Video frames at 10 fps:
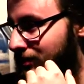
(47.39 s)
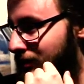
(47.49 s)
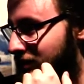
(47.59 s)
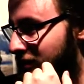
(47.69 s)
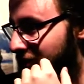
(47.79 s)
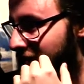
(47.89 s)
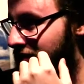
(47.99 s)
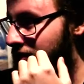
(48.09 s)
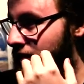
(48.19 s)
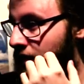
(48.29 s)
Also, we
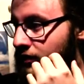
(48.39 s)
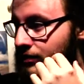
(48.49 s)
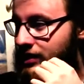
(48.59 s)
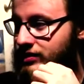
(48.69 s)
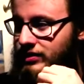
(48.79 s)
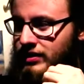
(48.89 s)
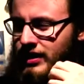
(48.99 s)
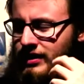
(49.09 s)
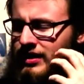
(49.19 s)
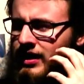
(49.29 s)
actually got confirmation
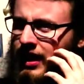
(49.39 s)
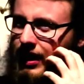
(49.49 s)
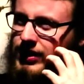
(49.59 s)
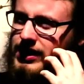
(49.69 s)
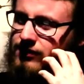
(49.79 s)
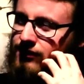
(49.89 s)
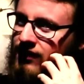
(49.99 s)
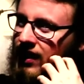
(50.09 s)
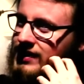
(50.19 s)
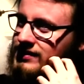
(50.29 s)
that I think it's
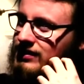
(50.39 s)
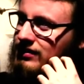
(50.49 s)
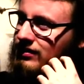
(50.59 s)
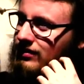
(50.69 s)
Pfizer